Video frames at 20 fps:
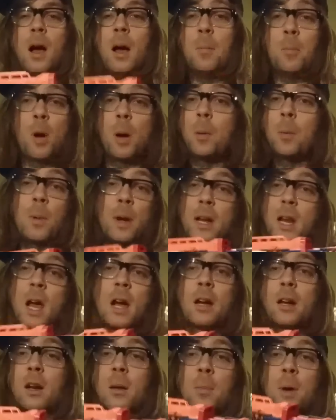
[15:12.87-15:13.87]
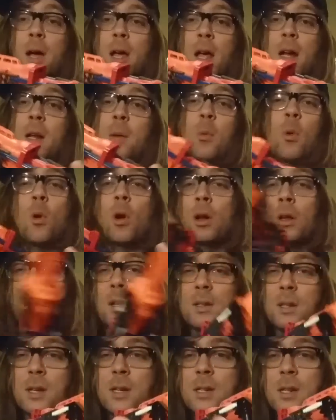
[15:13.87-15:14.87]
I'm probably not going to buy any more
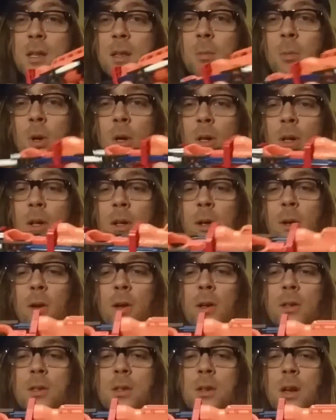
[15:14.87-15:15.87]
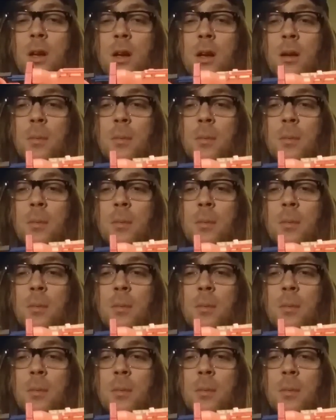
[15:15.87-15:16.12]
unless I see them on clearance,